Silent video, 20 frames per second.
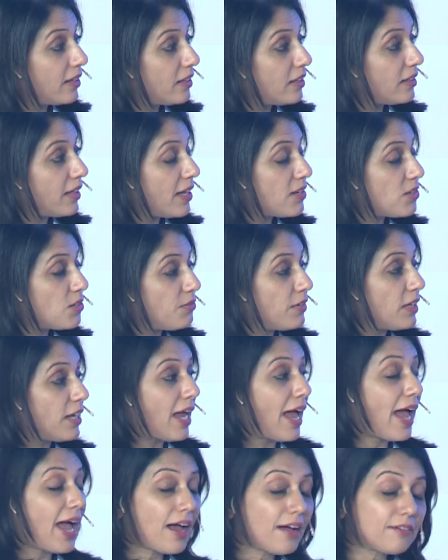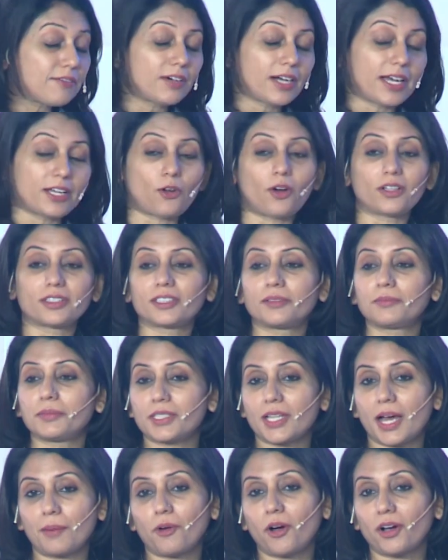that we have an author
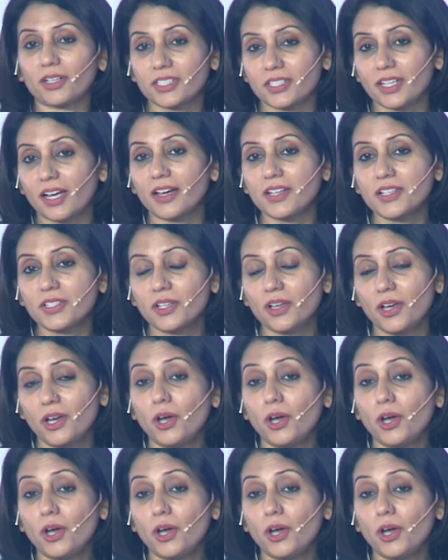amongst us